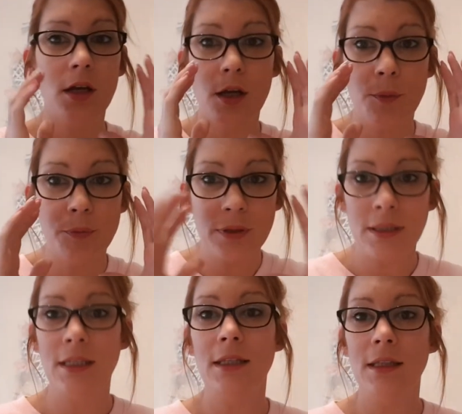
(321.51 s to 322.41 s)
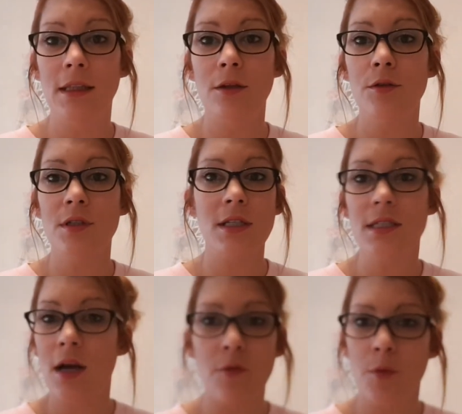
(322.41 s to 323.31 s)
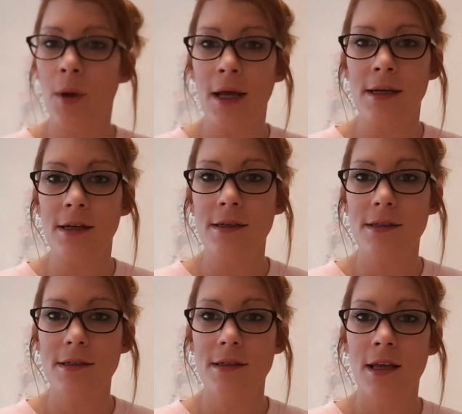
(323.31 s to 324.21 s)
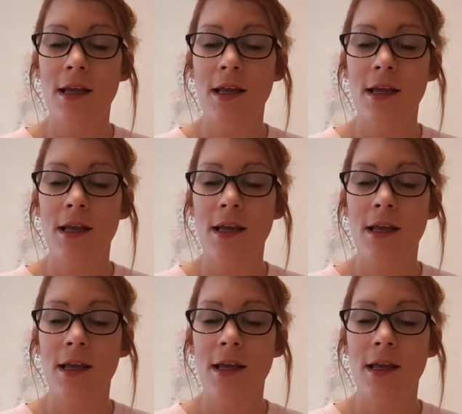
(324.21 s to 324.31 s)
completely losing self-awareness,